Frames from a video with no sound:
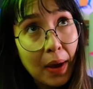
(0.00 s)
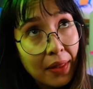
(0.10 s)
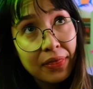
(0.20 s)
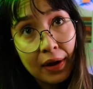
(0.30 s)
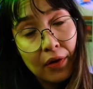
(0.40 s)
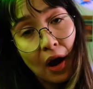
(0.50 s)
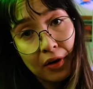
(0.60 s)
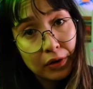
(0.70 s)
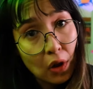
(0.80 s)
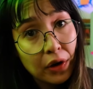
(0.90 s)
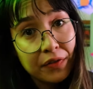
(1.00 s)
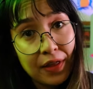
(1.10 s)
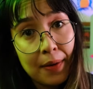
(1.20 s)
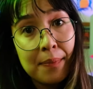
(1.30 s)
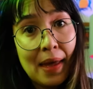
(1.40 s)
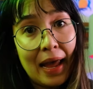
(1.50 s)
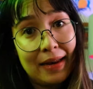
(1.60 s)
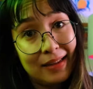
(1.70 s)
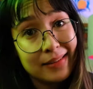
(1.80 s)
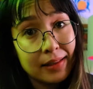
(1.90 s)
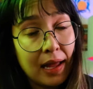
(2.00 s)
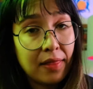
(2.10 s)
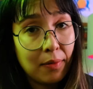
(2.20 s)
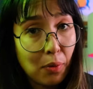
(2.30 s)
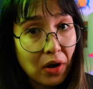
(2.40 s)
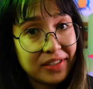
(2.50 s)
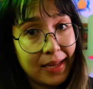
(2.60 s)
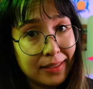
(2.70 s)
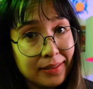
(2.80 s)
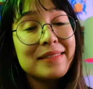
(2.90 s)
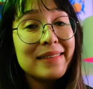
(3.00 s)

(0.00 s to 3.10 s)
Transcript: but there are a lot of them and it's a lengthy process.